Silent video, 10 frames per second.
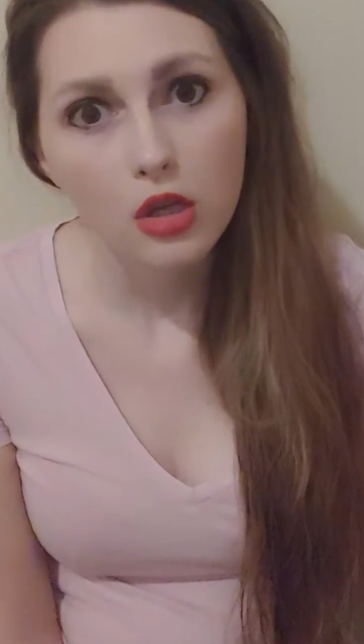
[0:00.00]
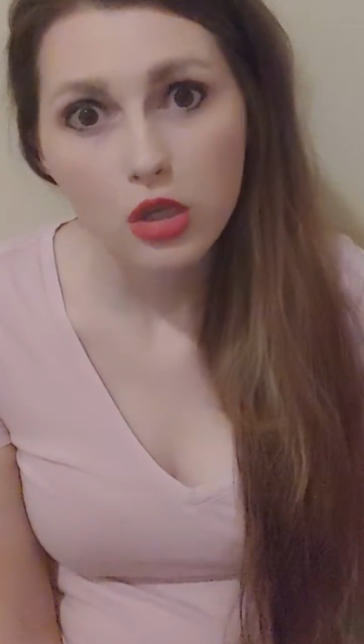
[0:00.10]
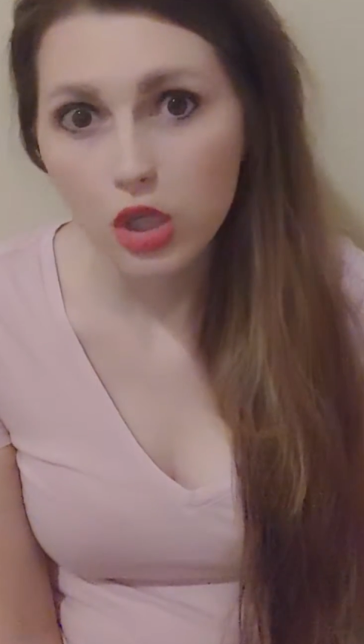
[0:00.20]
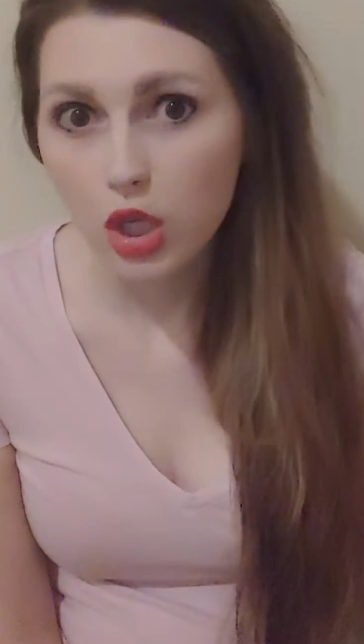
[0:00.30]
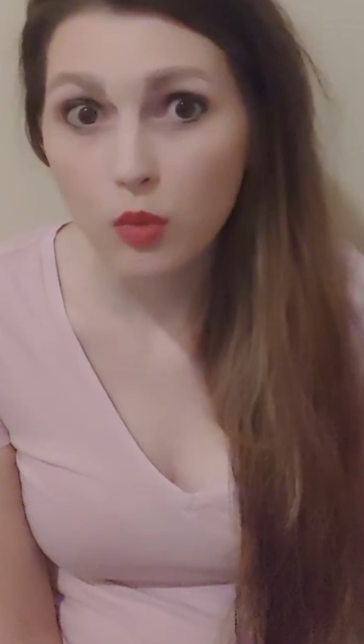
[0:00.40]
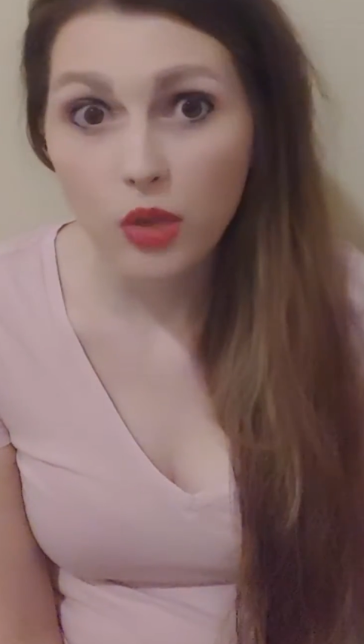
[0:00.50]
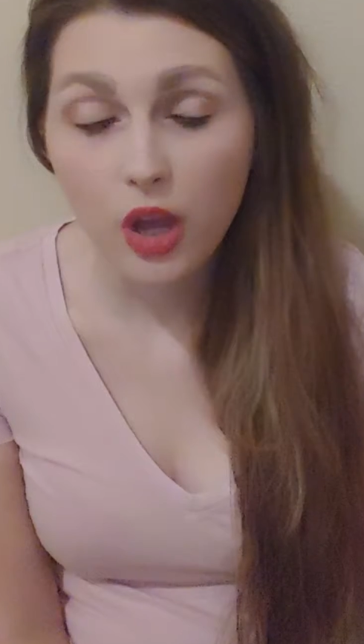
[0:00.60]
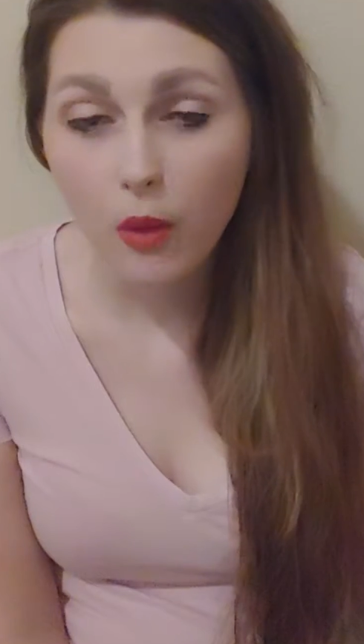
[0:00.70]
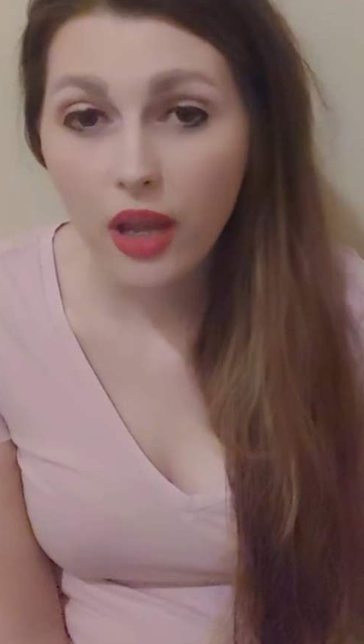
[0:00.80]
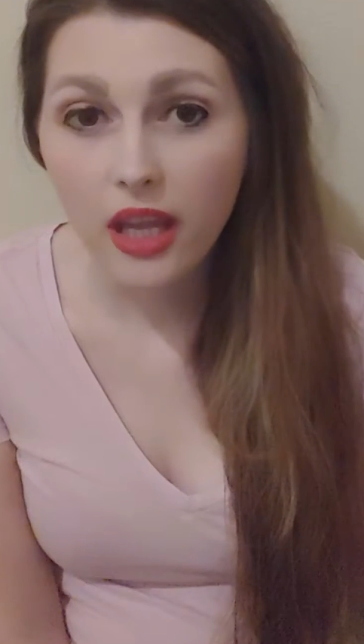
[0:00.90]
should we
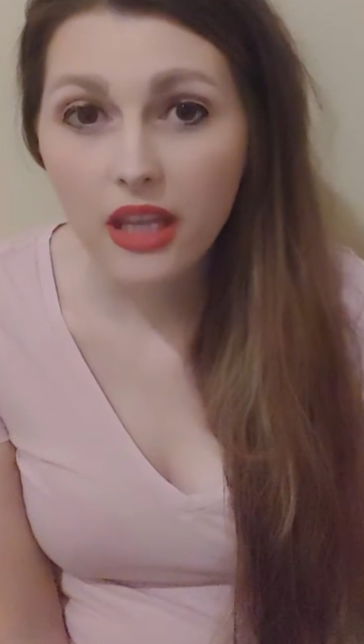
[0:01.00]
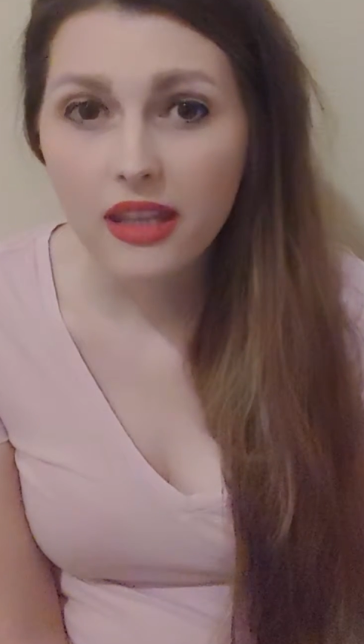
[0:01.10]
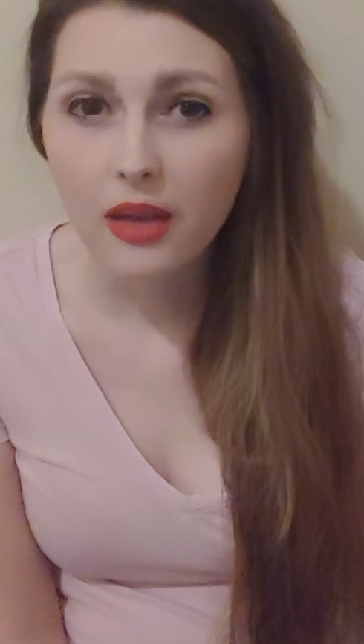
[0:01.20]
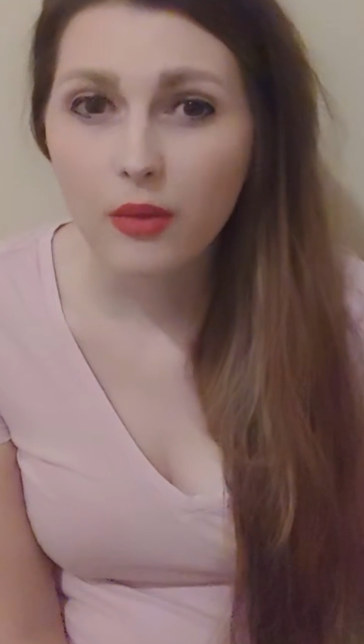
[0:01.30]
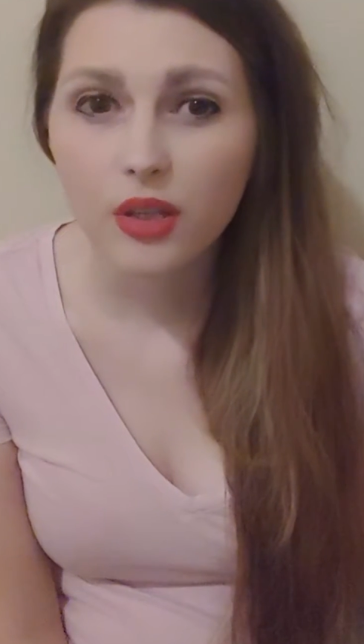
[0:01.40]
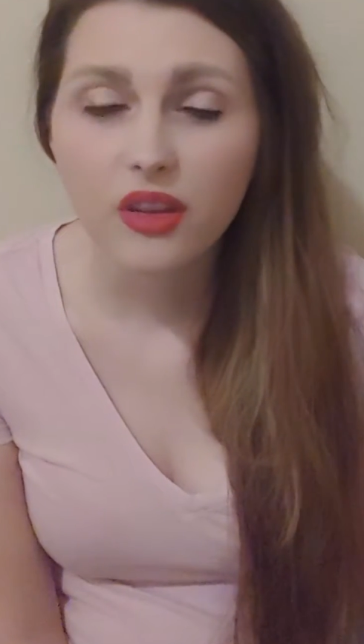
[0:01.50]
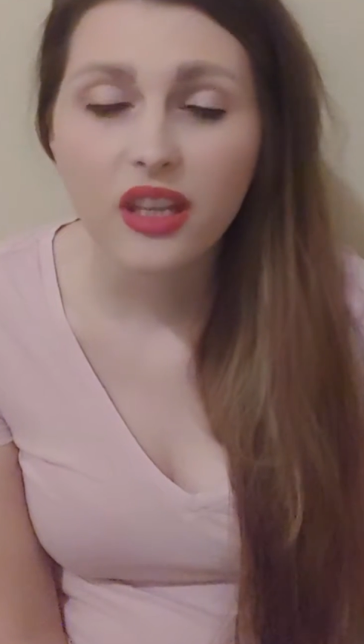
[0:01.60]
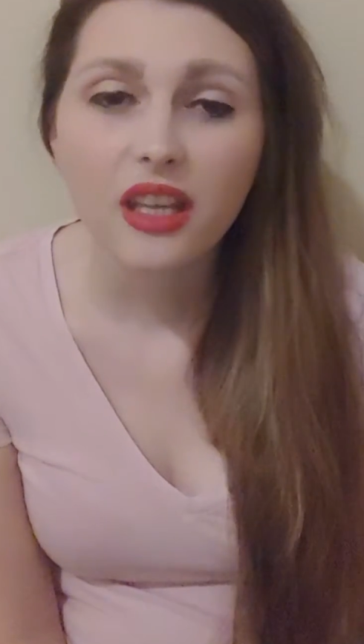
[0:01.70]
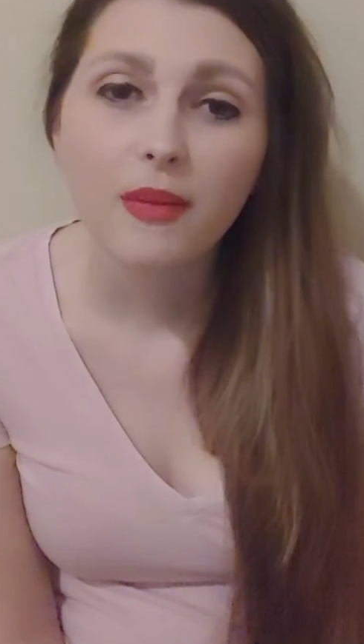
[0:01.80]
go in? Like, what do you think?